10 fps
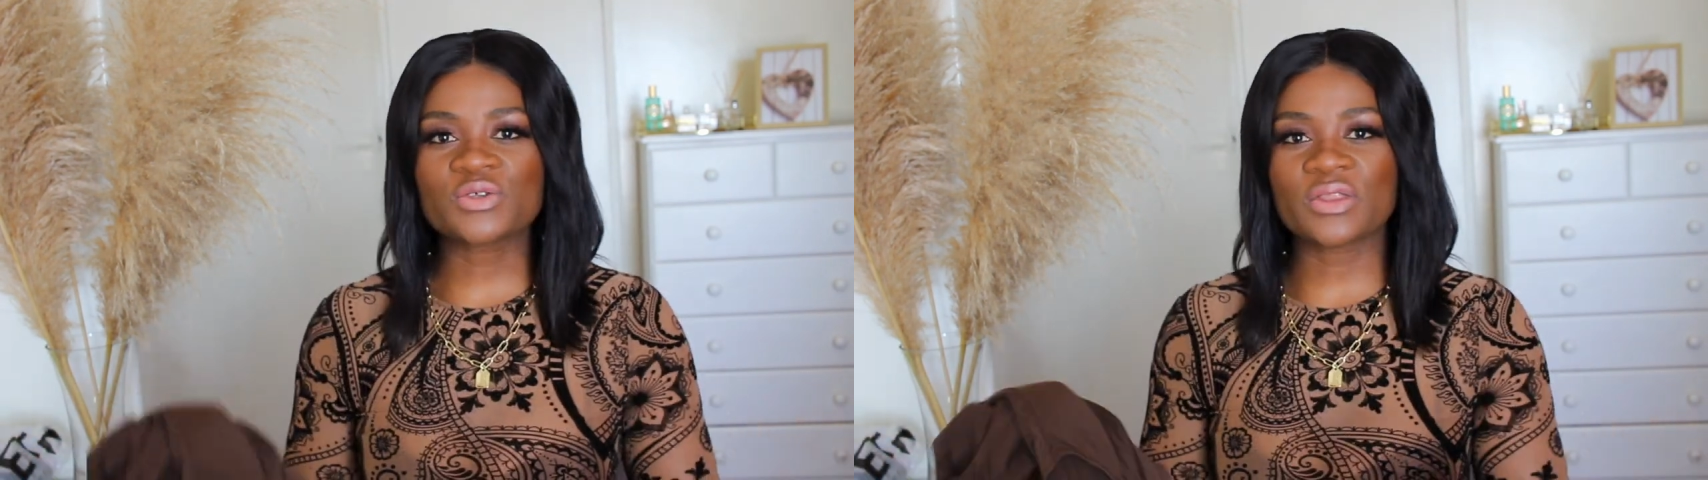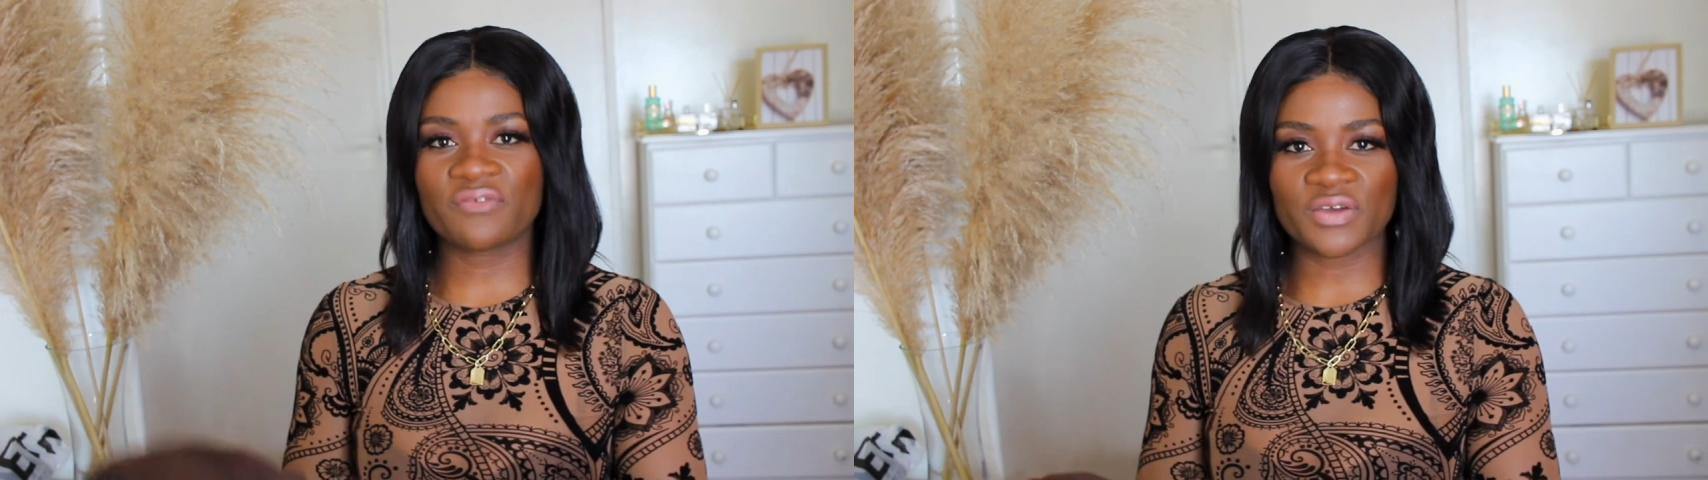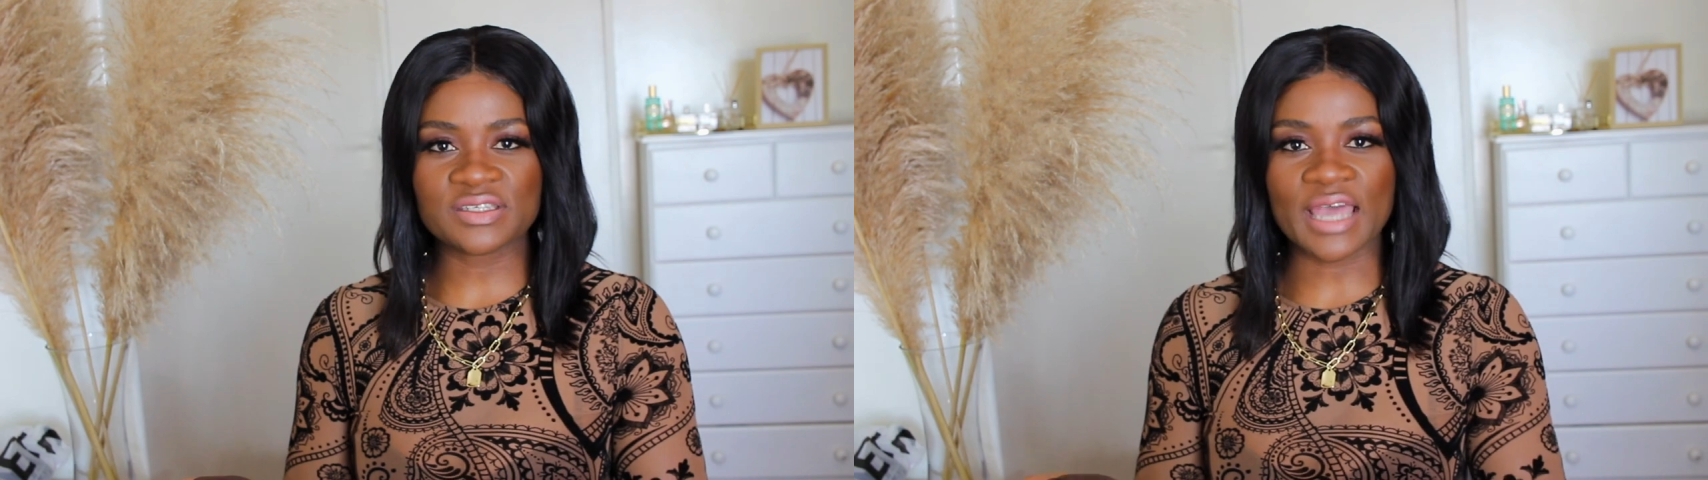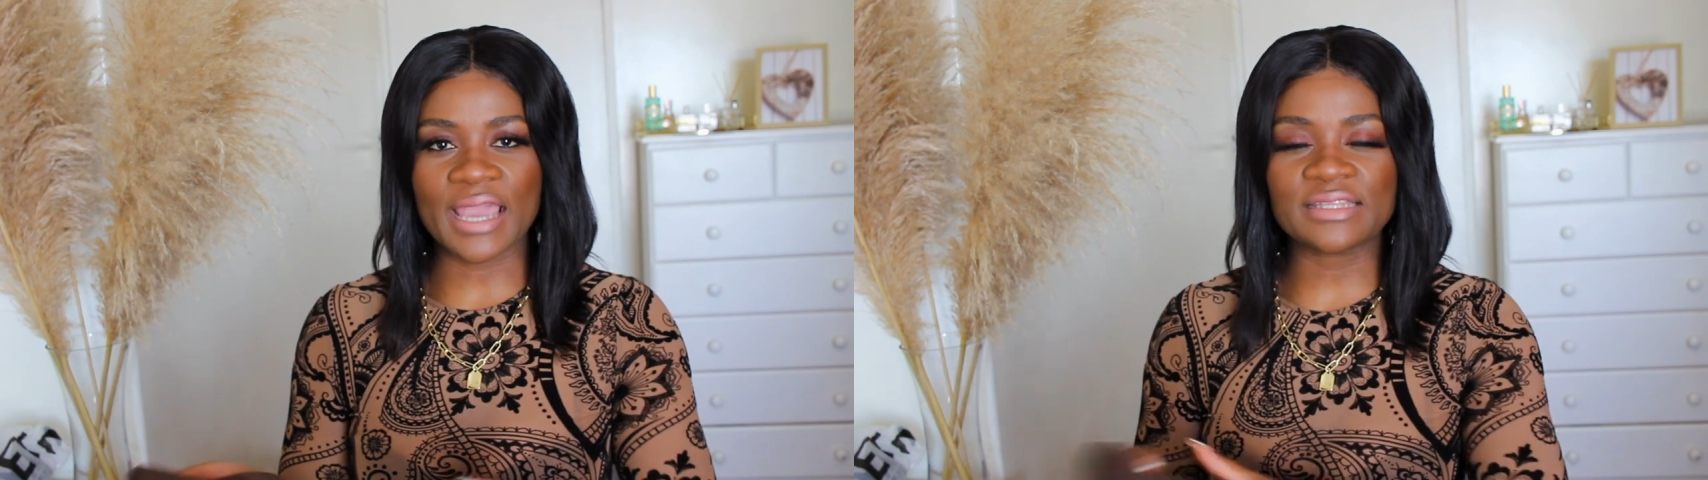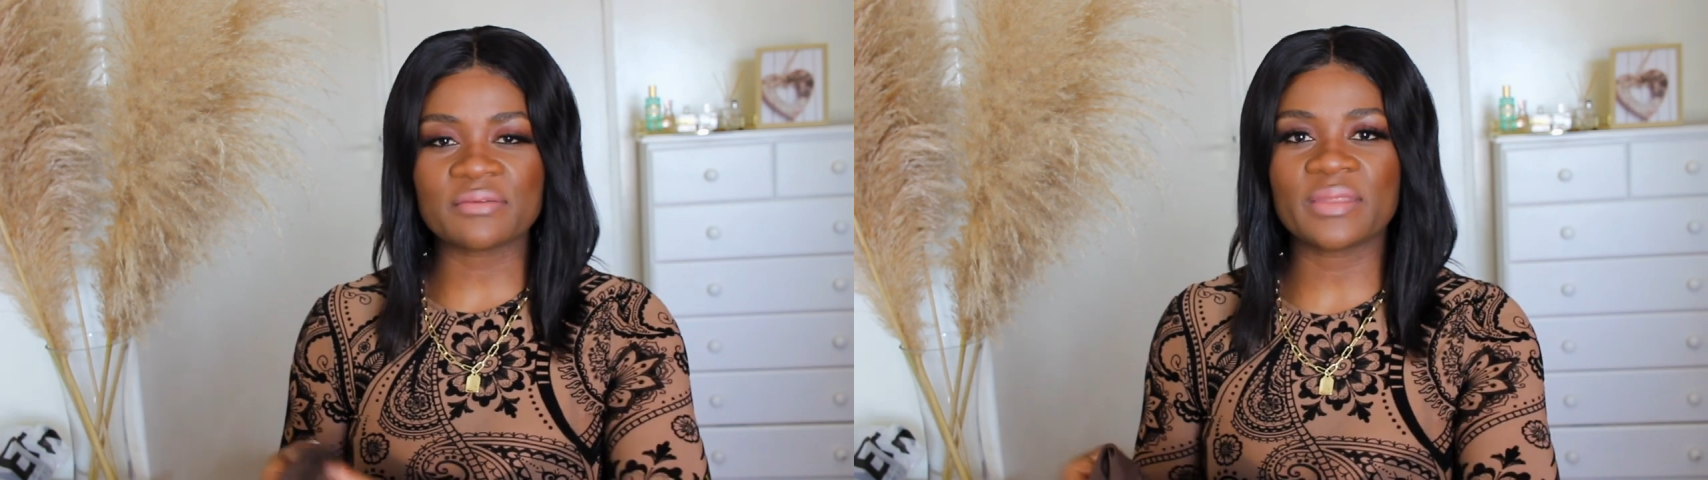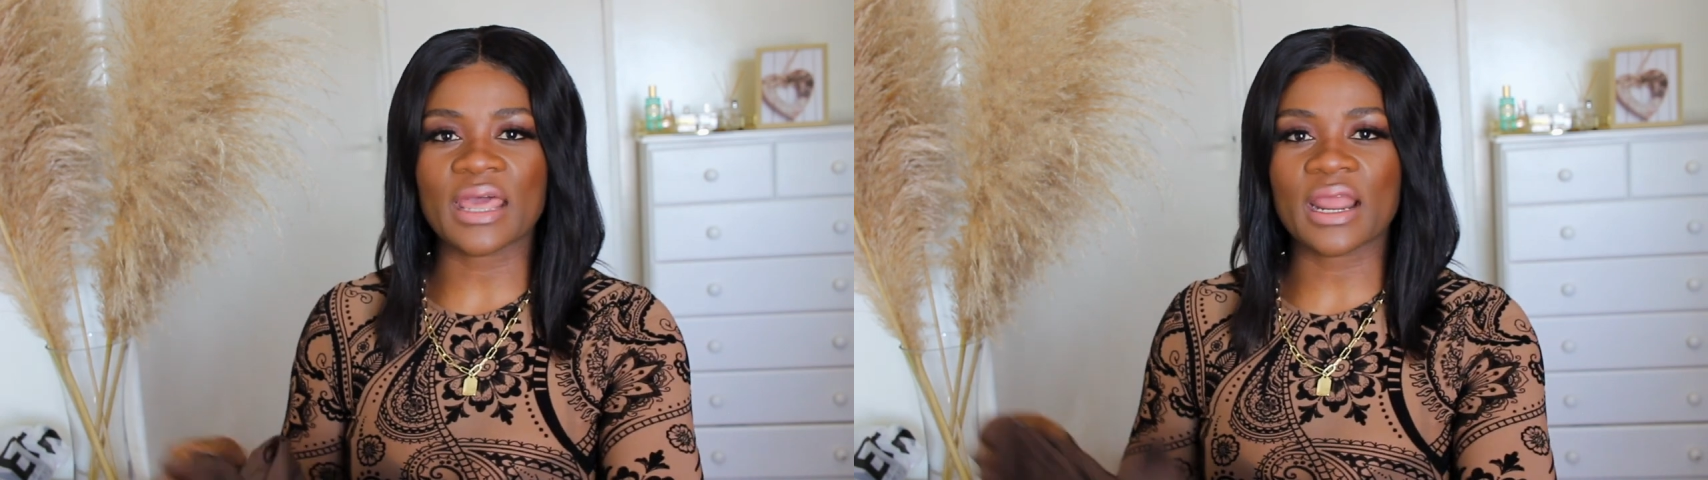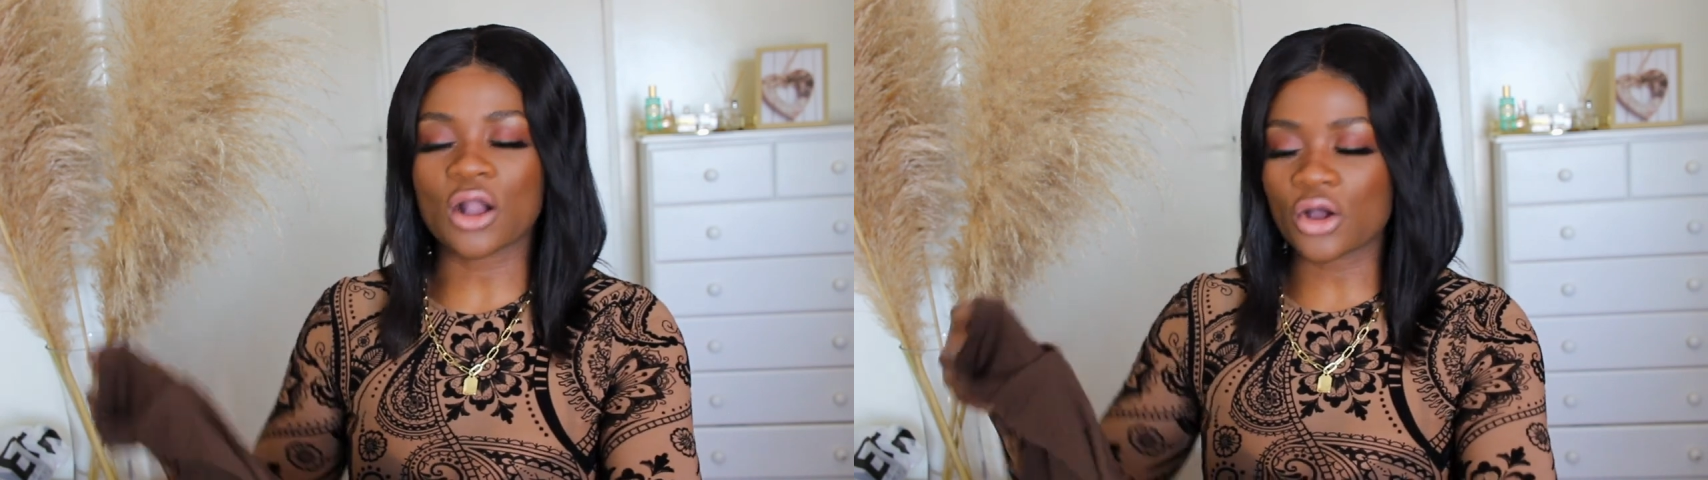so the first item that I